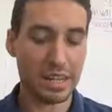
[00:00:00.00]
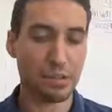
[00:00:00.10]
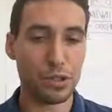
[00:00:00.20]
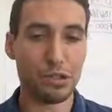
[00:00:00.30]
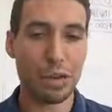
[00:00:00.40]

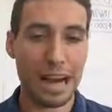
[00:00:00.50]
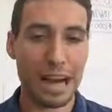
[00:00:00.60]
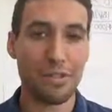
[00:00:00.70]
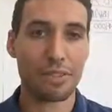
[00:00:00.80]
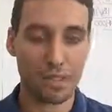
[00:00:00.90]
If you
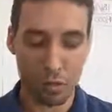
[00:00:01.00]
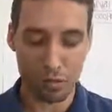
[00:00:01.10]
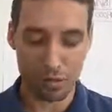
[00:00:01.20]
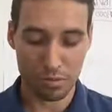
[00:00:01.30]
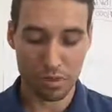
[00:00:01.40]
have a
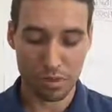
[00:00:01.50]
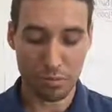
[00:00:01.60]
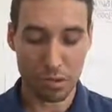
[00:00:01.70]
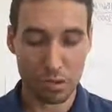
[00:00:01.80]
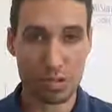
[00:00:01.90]
loan, which
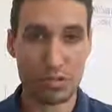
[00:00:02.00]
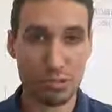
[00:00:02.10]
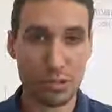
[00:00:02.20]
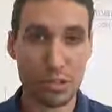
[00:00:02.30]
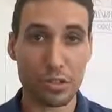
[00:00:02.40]
most of you
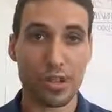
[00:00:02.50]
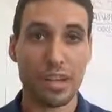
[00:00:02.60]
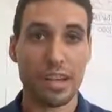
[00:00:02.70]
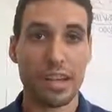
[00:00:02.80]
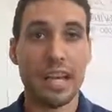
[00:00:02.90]
will,
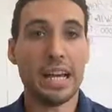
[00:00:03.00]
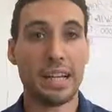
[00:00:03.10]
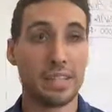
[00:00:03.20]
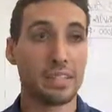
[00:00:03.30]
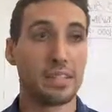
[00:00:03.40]
and